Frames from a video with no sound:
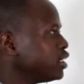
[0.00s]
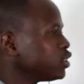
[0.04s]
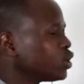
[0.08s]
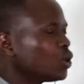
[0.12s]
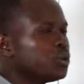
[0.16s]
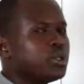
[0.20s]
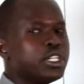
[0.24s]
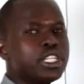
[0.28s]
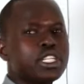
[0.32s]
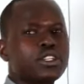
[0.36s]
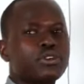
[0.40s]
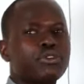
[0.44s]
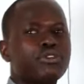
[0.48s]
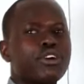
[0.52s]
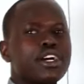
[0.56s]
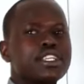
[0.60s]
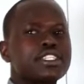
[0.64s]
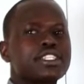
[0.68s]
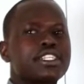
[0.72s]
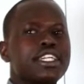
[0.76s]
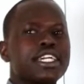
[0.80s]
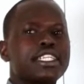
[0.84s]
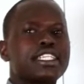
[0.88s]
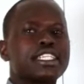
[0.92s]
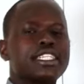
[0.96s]
So we need to
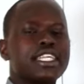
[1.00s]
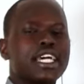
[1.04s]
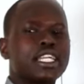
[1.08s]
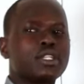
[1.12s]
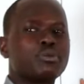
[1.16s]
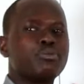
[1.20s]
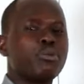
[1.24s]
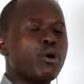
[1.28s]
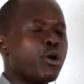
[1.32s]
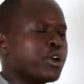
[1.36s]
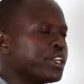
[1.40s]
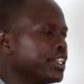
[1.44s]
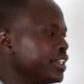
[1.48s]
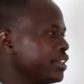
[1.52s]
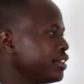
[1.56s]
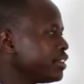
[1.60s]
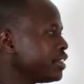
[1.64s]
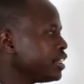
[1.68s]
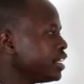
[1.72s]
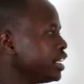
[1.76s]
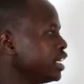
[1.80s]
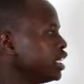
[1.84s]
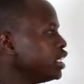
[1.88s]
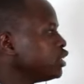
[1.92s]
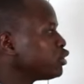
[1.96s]
first get to that point.
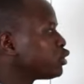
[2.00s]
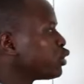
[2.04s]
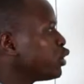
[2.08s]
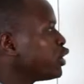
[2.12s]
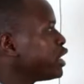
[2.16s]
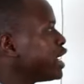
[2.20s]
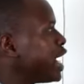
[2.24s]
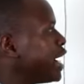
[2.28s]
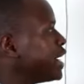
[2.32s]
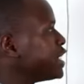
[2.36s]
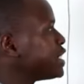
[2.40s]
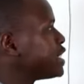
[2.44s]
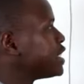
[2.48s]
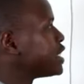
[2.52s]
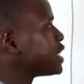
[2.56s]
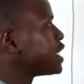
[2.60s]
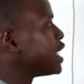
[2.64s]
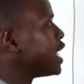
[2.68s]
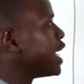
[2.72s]
So now it is